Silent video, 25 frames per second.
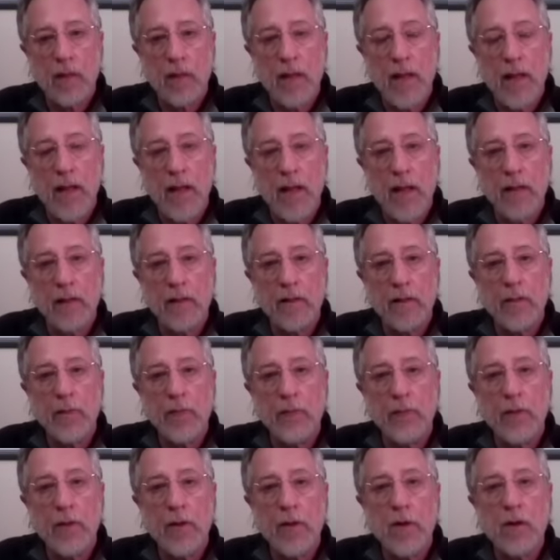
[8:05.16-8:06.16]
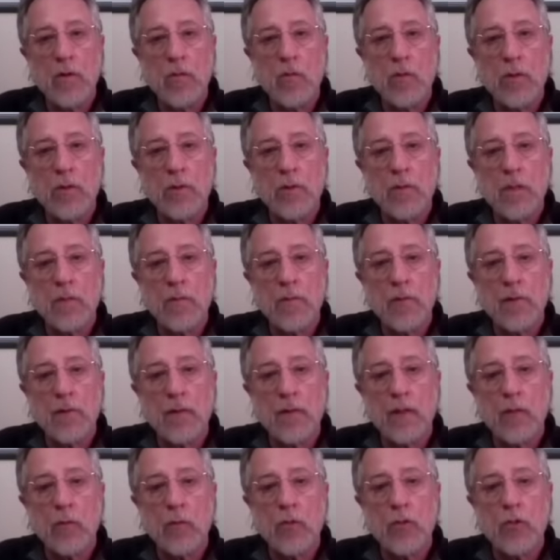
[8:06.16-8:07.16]
And fear was something
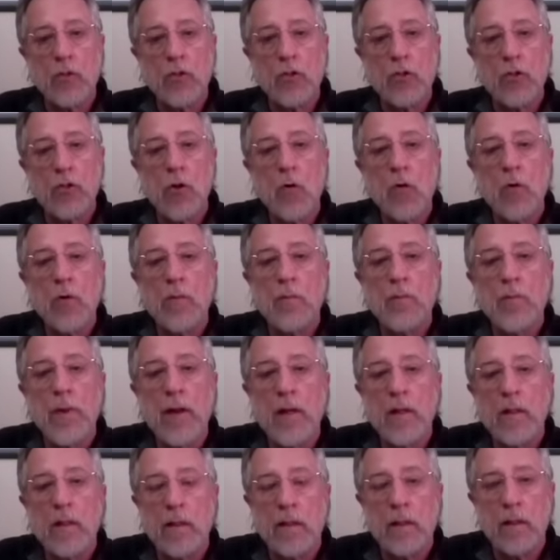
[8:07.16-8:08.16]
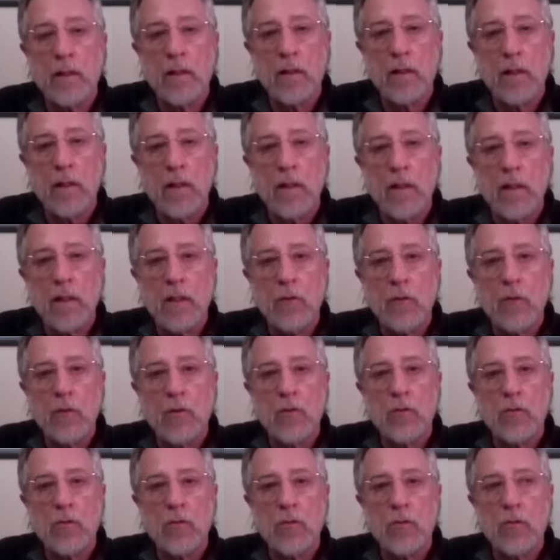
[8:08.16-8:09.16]
that was so compelling. It
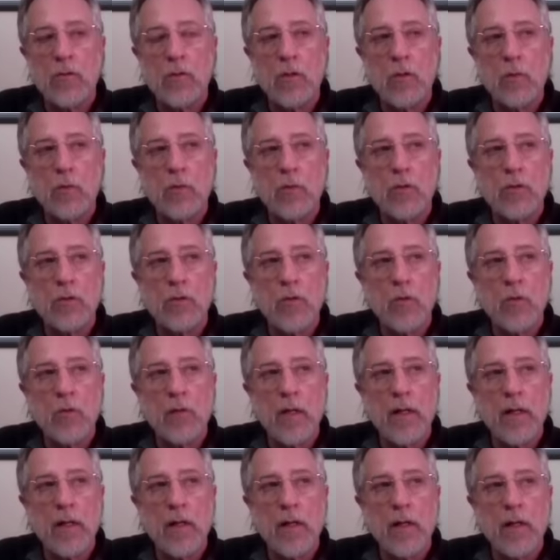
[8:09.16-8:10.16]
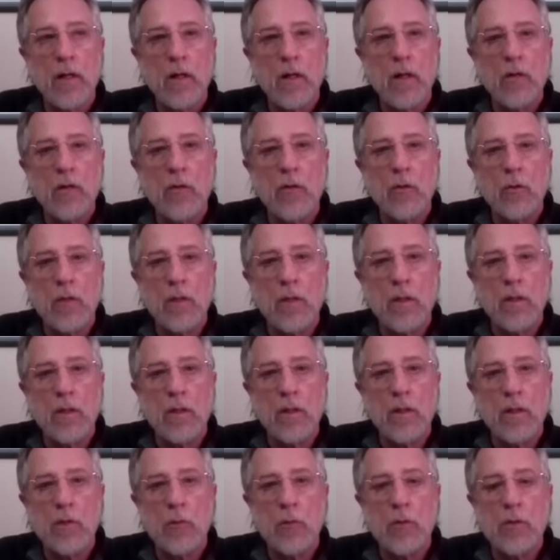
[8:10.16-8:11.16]
was it was so like, you can,
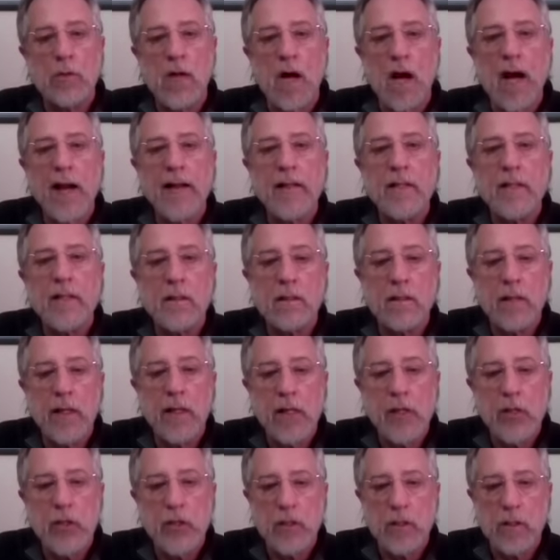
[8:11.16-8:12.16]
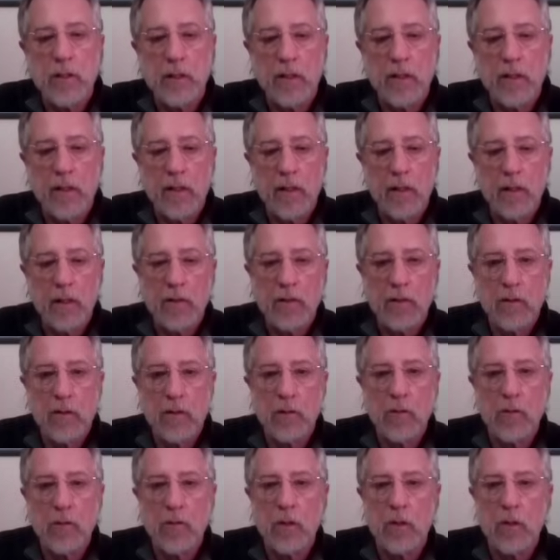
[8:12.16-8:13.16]
it was isolation in there. There
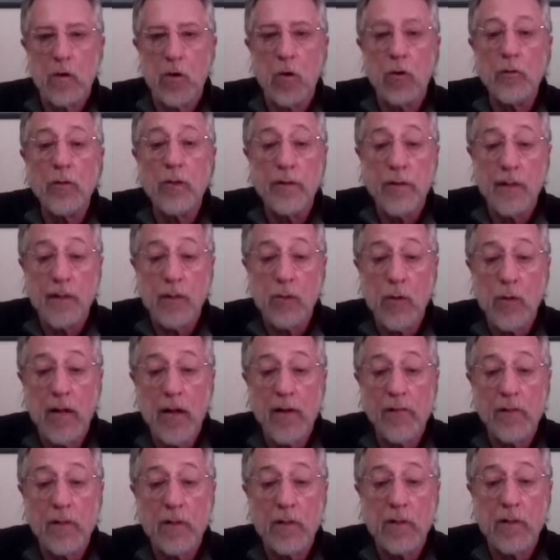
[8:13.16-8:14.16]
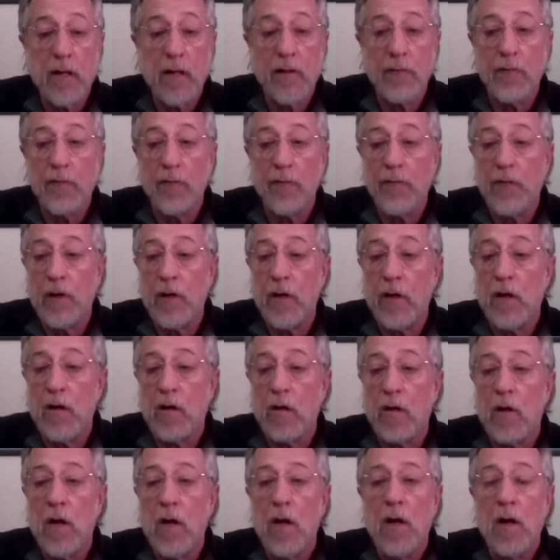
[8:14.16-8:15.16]
was, and all the things we have in this life,
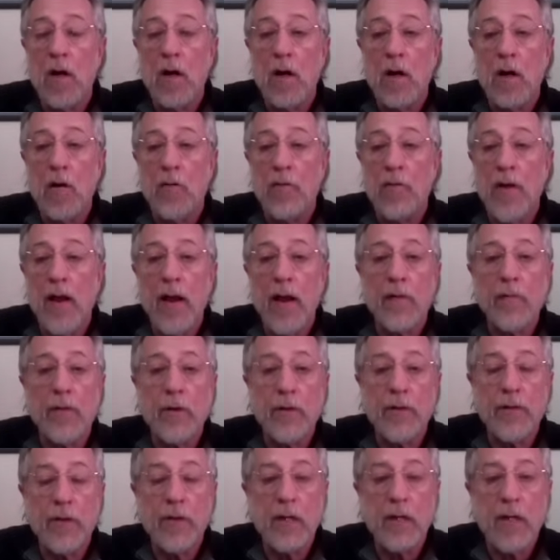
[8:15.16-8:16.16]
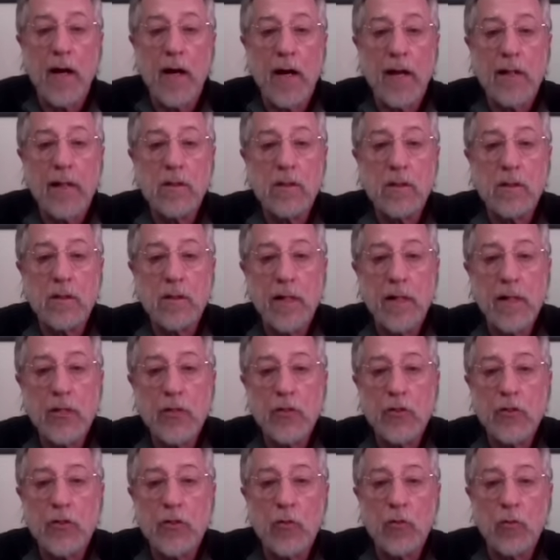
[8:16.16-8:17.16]
fear of everything,
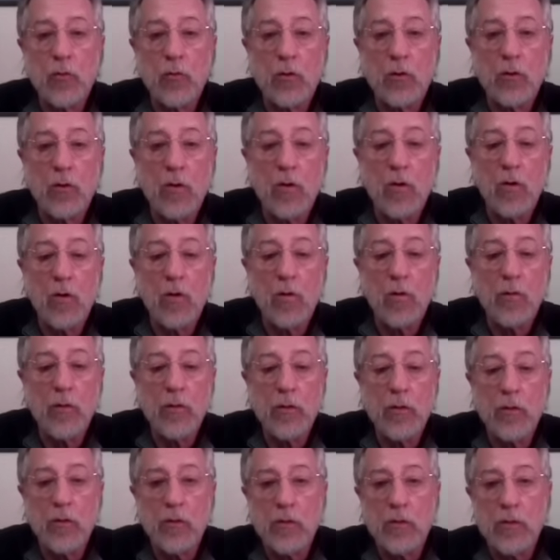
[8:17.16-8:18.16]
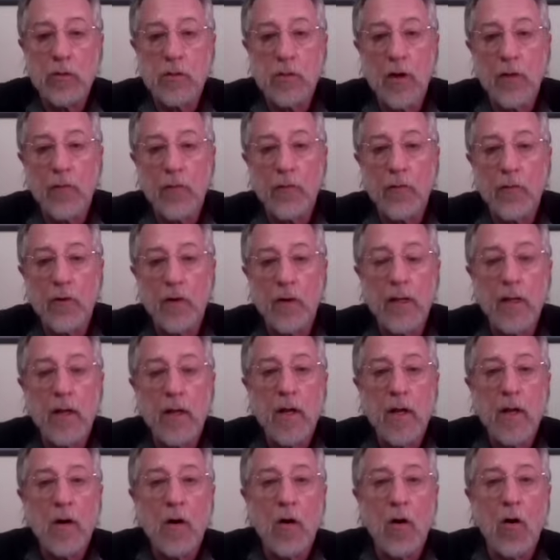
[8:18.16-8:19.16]
isolation, you're alone, you're suffering,
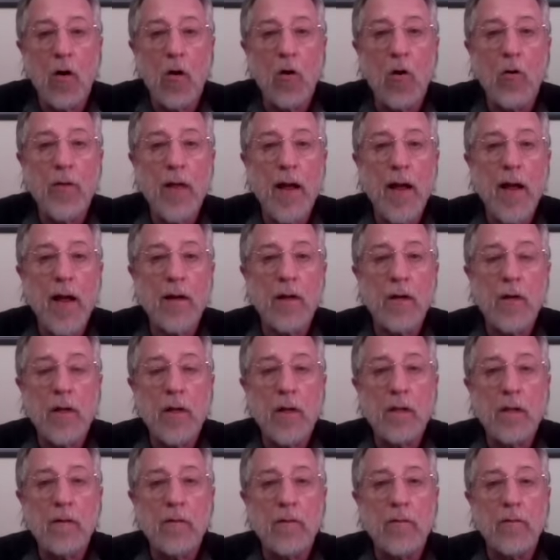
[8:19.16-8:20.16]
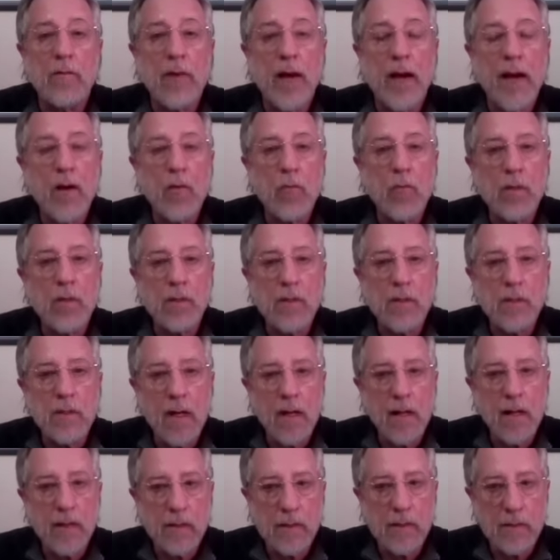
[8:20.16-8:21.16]
all that, that was
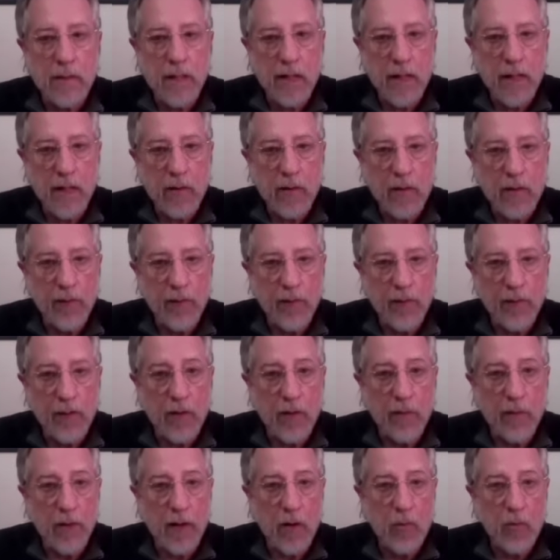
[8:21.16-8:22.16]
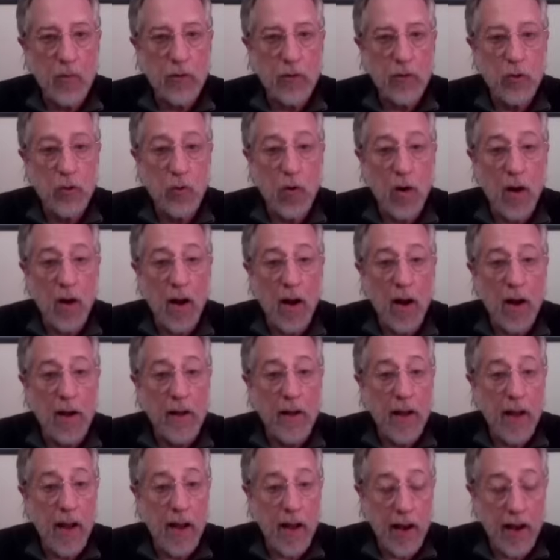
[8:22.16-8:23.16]
not scary fear that you,
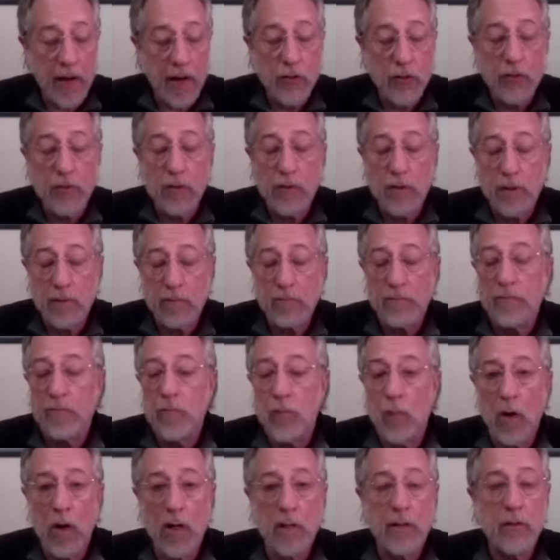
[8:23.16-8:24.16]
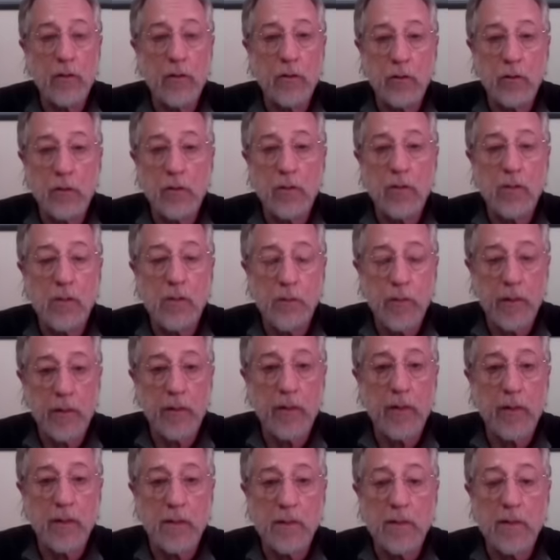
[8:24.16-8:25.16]
I actually wanted to
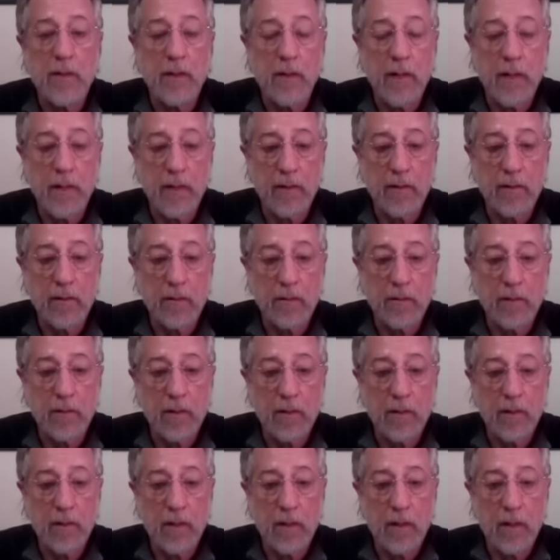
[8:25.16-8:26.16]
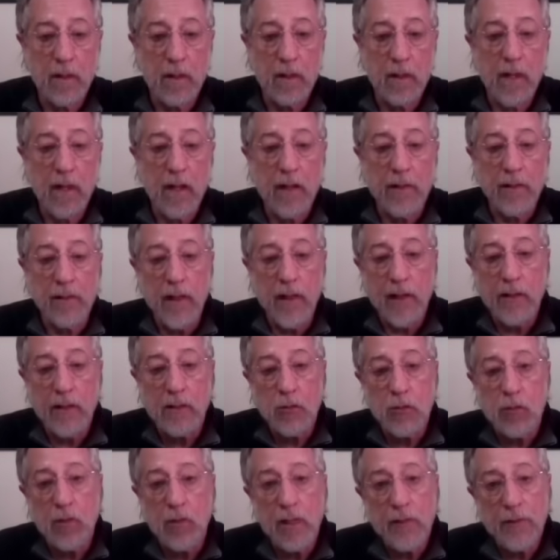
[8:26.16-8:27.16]
experience it again. And that's
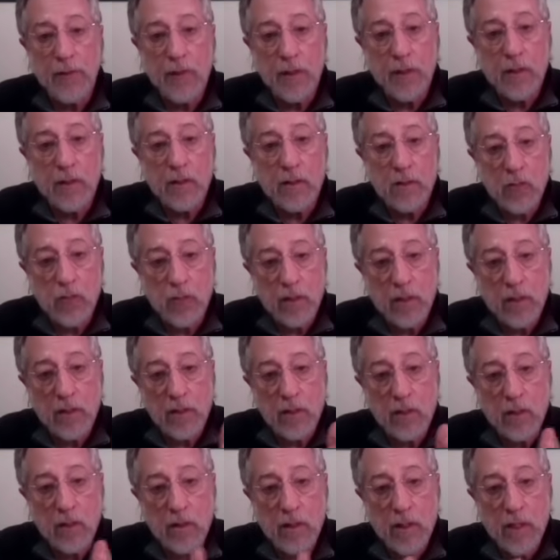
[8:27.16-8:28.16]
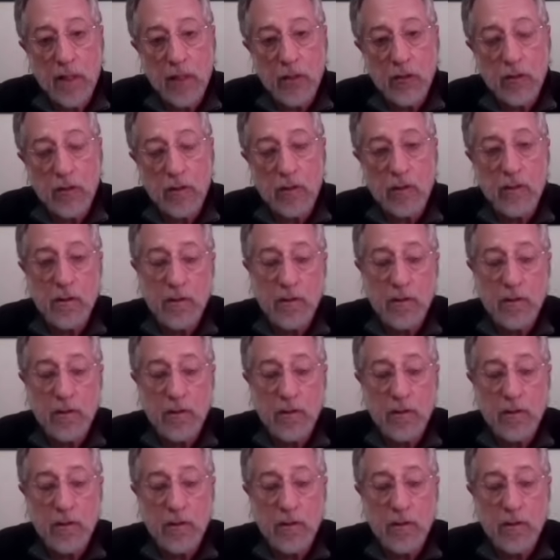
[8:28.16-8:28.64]
what I think is reincarnation.